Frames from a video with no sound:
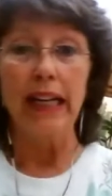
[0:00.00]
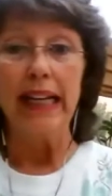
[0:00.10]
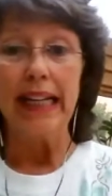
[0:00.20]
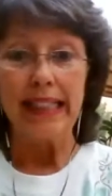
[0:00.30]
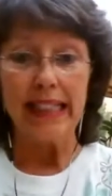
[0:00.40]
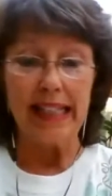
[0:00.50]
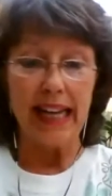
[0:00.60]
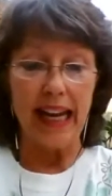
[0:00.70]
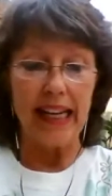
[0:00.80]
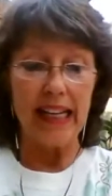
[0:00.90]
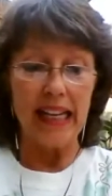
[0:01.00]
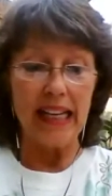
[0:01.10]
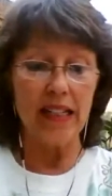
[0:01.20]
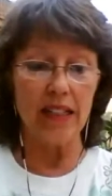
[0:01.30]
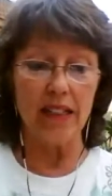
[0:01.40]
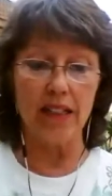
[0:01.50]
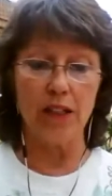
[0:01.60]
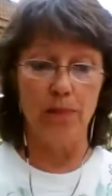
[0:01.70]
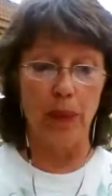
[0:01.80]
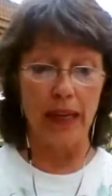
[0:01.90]
today is
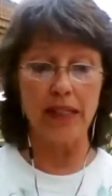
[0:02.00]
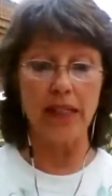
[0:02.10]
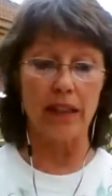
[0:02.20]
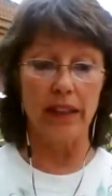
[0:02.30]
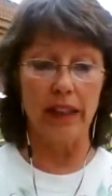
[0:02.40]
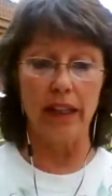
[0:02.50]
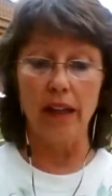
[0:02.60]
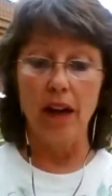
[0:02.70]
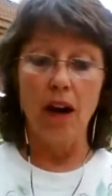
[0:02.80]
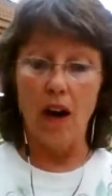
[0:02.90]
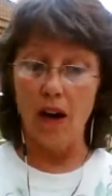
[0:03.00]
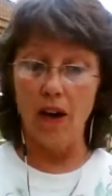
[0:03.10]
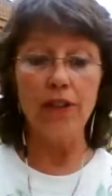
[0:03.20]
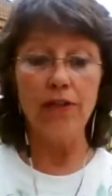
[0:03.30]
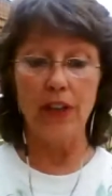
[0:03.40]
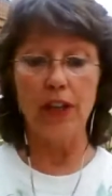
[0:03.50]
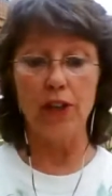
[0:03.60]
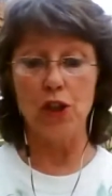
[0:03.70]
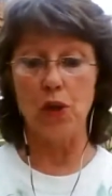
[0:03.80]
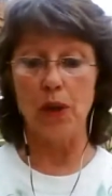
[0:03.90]
basically on the video
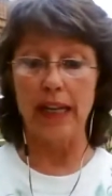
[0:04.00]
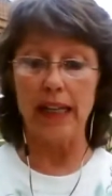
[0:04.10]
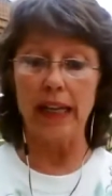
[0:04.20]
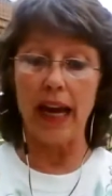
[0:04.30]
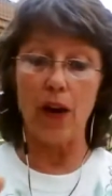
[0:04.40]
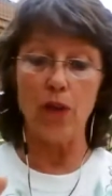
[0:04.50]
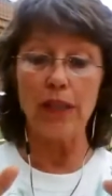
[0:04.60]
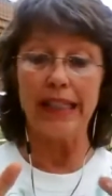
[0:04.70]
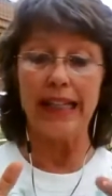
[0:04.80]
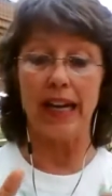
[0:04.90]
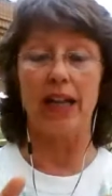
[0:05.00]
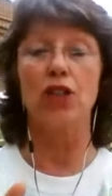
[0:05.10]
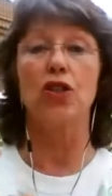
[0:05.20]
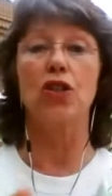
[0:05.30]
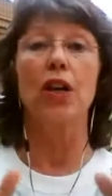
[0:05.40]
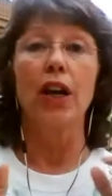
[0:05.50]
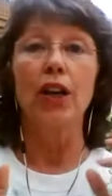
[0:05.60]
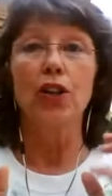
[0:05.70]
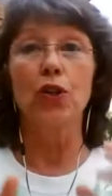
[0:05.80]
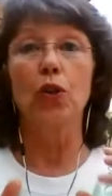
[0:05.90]
training how to catch
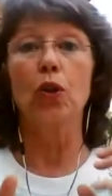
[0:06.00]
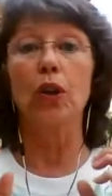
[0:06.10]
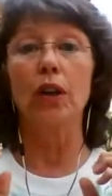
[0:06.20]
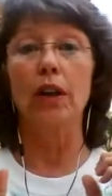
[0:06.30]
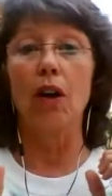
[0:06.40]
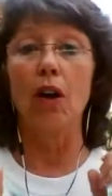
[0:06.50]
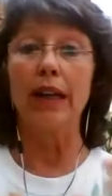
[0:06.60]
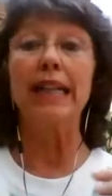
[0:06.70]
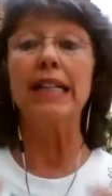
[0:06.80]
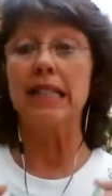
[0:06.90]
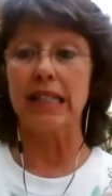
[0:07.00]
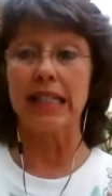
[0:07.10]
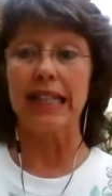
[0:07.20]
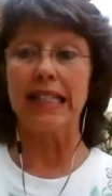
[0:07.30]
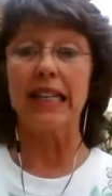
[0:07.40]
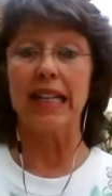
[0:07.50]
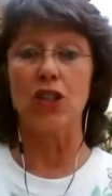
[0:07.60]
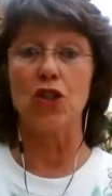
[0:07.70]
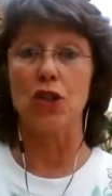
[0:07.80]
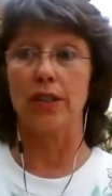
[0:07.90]
your audience's
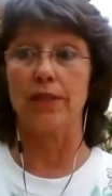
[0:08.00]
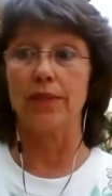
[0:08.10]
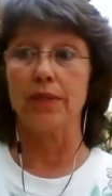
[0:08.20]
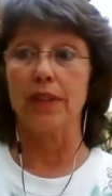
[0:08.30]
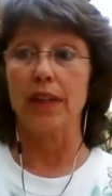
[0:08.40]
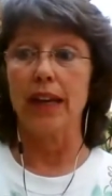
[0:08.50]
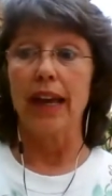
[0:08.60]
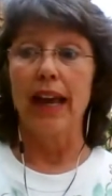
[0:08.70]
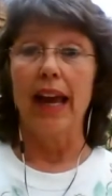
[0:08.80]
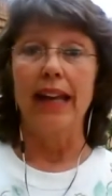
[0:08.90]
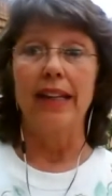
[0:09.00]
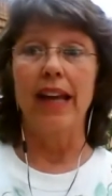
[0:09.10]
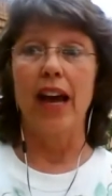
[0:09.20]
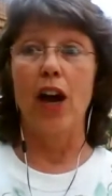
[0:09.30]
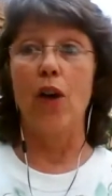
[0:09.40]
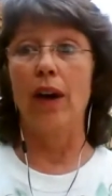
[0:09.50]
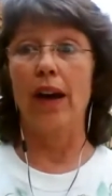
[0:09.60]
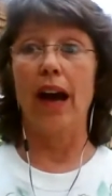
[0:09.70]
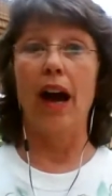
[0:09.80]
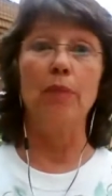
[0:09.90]
attention. Now,
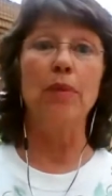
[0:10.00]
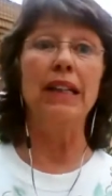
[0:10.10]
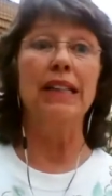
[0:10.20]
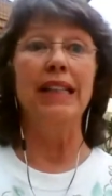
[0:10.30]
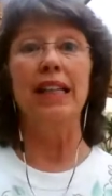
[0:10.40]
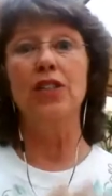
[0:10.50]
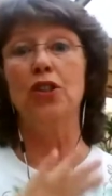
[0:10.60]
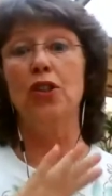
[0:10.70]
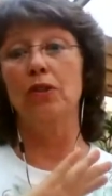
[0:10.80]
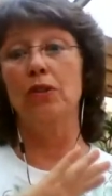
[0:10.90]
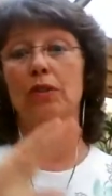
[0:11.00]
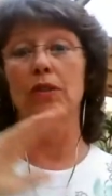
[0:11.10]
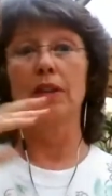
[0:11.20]
I'm going to need to